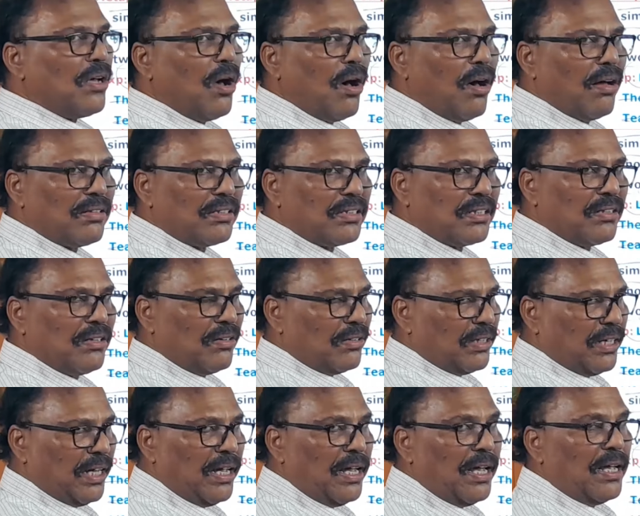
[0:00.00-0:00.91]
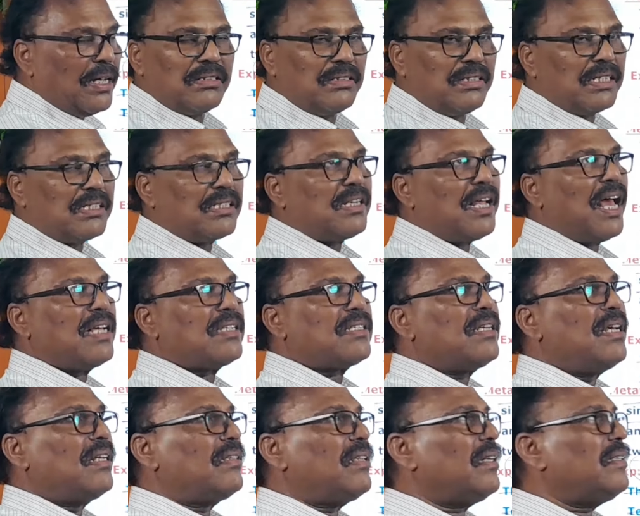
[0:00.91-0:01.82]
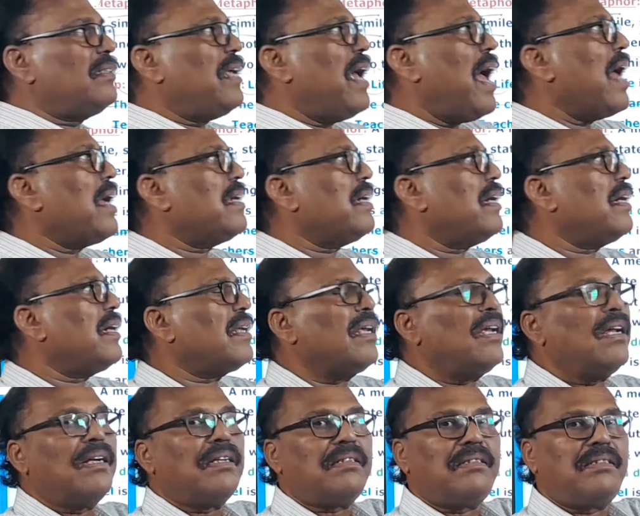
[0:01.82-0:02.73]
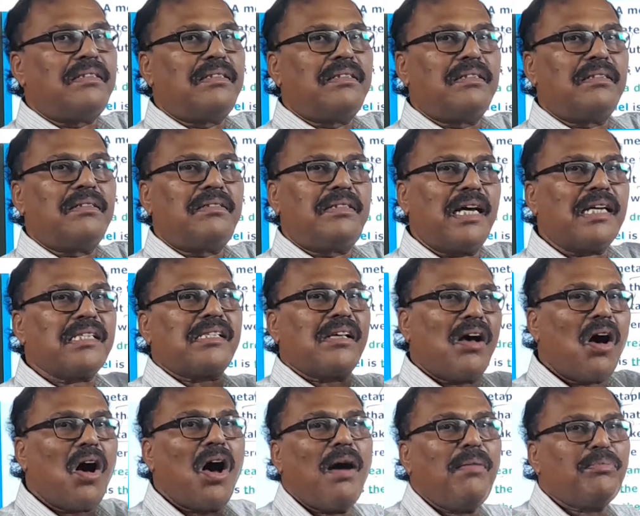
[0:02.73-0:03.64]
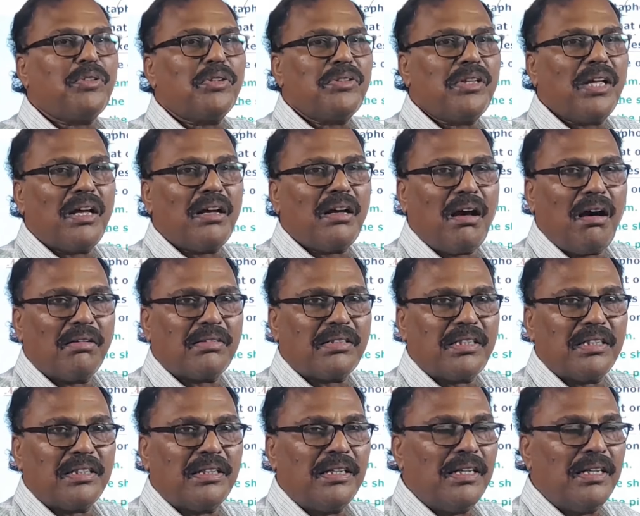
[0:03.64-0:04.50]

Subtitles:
heart. Okay. Just as the dagger does harm to the heart,